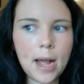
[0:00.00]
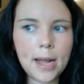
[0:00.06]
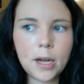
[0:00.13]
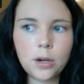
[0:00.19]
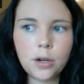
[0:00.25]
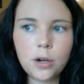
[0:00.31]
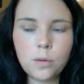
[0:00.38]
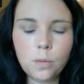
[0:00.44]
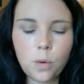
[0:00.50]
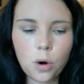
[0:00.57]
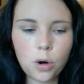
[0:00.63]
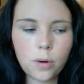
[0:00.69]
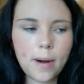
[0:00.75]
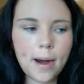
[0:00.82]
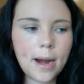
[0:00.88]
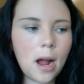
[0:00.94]
I couldn't
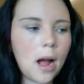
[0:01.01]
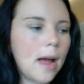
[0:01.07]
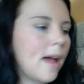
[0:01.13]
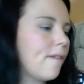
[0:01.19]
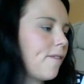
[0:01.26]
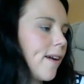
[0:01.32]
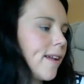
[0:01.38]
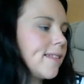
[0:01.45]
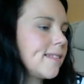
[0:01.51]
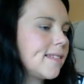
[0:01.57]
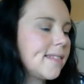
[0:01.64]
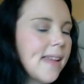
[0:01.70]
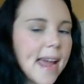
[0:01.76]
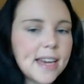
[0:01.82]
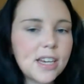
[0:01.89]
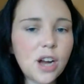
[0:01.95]
walk around. If I
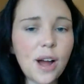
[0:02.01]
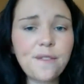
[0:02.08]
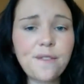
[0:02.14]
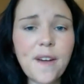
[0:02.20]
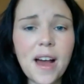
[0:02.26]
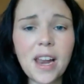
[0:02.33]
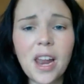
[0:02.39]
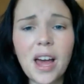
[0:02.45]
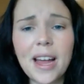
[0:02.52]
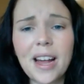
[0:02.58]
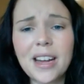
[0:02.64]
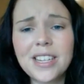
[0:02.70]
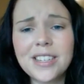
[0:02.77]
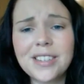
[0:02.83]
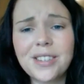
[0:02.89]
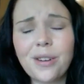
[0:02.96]
sat, I felt like
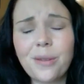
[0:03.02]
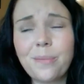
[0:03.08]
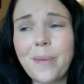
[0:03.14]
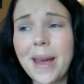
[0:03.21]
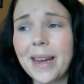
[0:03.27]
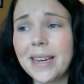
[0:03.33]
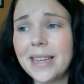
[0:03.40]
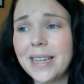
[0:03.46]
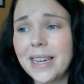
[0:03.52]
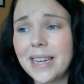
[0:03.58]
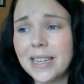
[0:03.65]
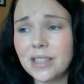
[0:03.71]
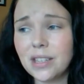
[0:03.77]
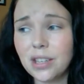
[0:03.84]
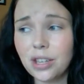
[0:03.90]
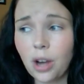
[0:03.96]
I just so badly
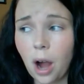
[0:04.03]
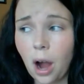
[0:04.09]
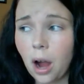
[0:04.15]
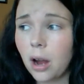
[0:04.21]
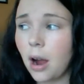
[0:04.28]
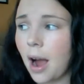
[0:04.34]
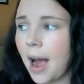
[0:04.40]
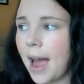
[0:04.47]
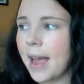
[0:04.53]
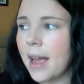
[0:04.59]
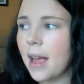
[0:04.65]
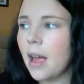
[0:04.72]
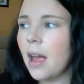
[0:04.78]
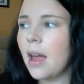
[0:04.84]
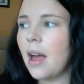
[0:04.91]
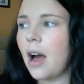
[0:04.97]
needed to go.
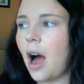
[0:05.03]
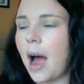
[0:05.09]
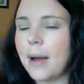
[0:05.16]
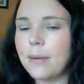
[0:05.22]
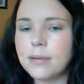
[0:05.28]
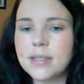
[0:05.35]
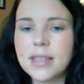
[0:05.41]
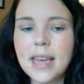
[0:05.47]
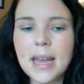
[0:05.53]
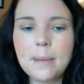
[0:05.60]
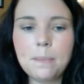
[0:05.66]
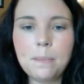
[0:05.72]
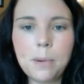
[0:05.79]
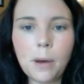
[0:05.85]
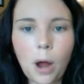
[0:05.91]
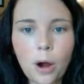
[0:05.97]
I was
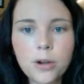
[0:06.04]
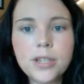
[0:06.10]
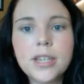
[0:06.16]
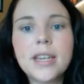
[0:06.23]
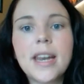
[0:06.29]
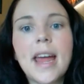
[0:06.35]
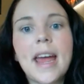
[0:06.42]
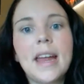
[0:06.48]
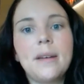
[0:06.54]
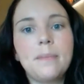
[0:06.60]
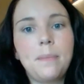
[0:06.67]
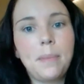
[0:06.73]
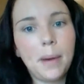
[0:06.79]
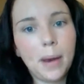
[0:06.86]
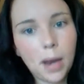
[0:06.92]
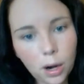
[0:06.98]
getting bloated
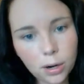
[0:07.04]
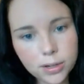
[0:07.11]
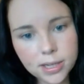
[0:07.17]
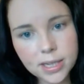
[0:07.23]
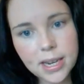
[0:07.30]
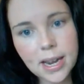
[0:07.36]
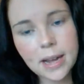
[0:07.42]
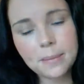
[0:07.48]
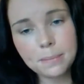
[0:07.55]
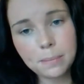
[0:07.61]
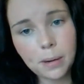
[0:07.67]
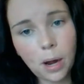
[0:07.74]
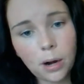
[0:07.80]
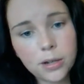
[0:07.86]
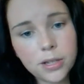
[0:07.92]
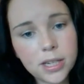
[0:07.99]
and bloated and
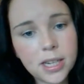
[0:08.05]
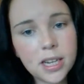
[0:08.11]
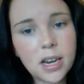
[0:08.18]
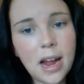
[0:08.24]
bloated.